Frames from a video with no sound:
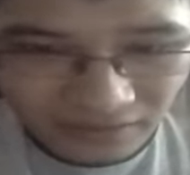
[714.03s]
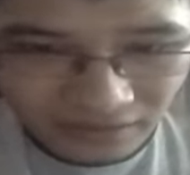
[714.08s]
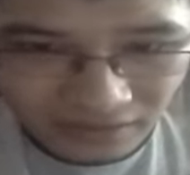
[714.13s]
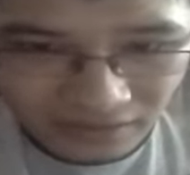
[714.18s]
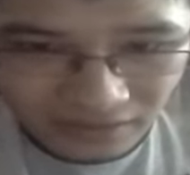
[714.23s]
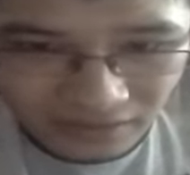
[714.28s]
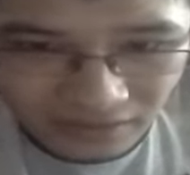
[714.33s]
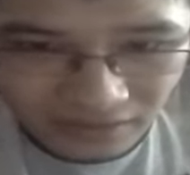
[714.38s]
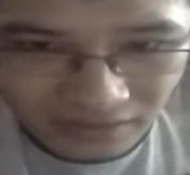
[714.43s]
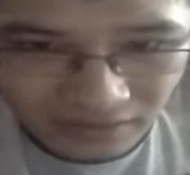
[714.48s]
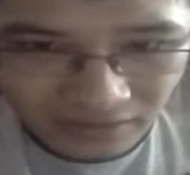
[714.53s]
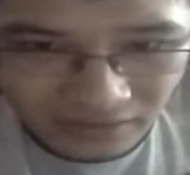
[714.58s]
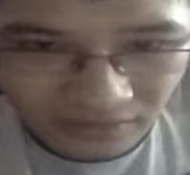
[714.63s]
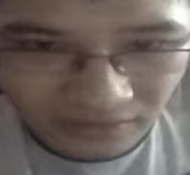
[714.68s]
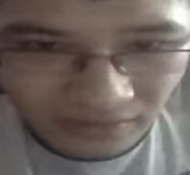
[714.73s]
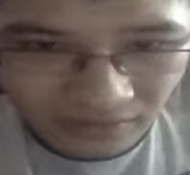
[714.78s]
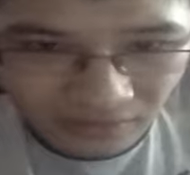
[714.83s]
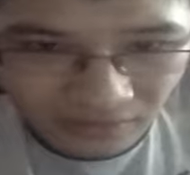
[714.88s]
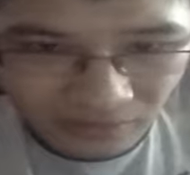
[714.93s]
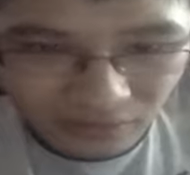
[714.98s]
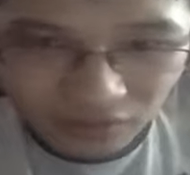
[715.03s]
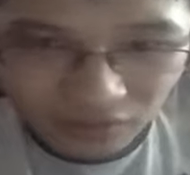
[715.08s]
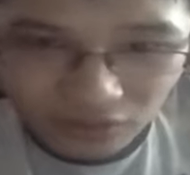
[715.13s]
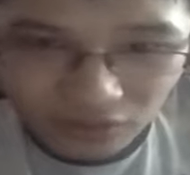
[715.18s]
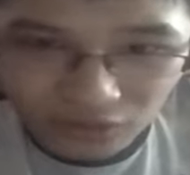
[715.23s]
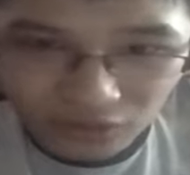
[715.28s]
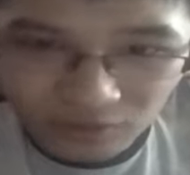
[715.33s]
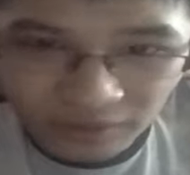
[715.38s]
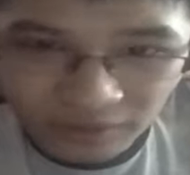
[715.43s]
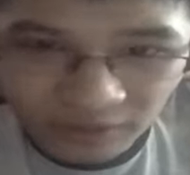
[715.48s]
I just want to
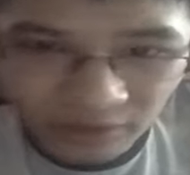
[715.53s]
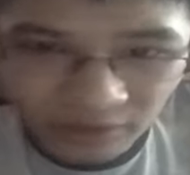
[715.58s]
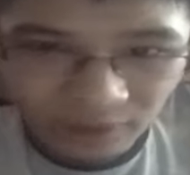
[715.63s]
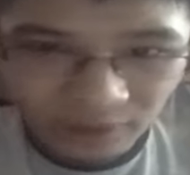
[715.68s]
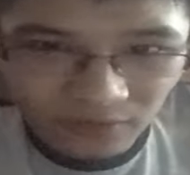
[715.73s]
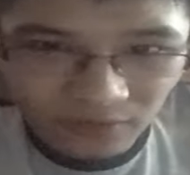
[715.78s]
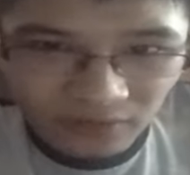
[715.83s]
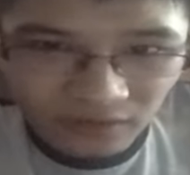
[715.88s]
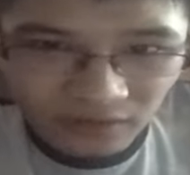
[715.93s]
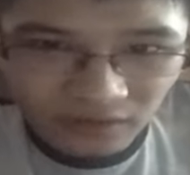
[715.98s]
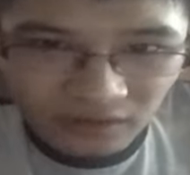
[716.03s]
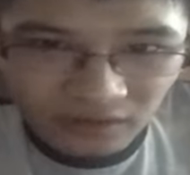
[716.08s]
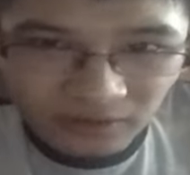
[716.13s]
do my own thing.